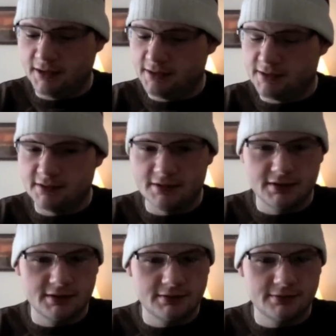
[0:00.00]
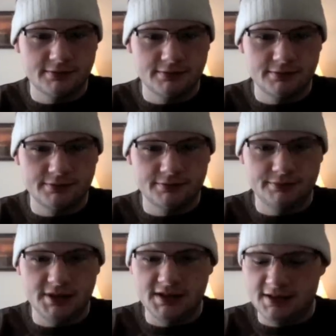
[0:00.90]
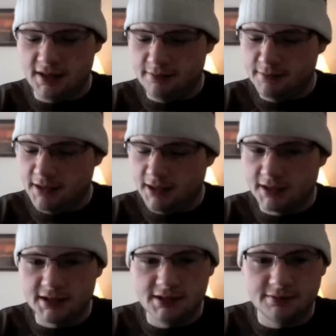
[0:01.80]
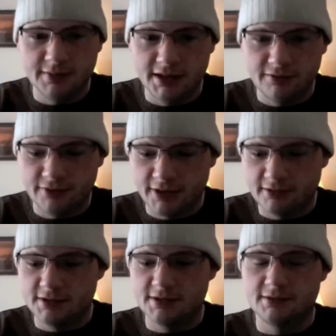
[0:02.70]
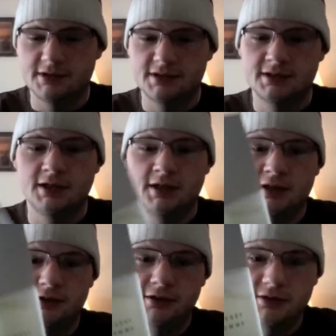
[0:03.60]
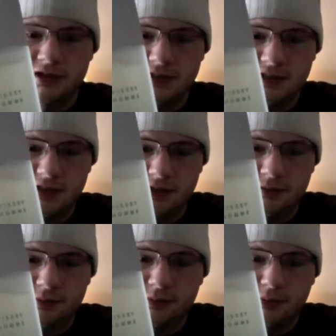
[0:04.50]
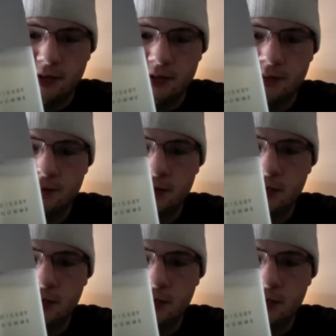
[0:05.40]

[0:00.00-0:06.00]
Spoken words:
This is Issey Miyake's main fragrance, which is Issey Homme.